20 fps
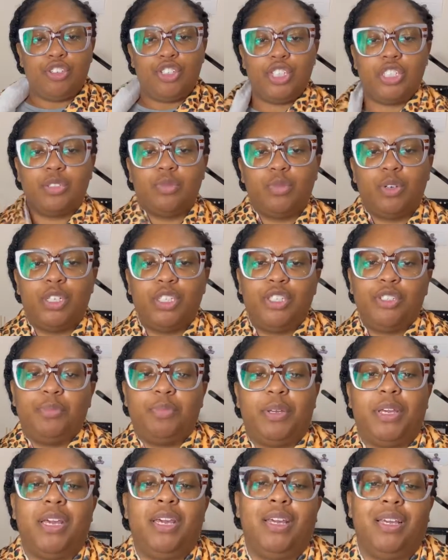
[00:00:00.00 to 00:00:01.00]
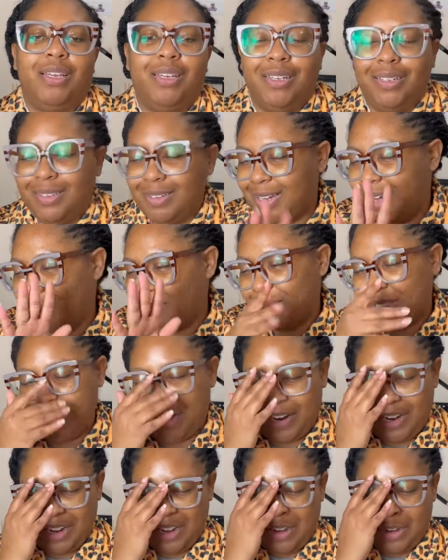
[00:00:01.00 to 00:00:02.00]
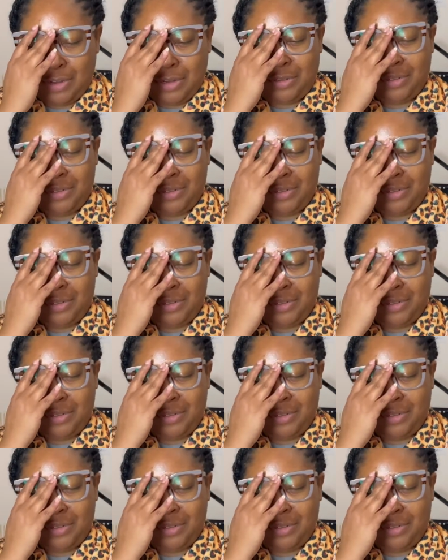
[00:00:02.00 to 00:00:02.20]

just want to be, I'm sorry, y'all.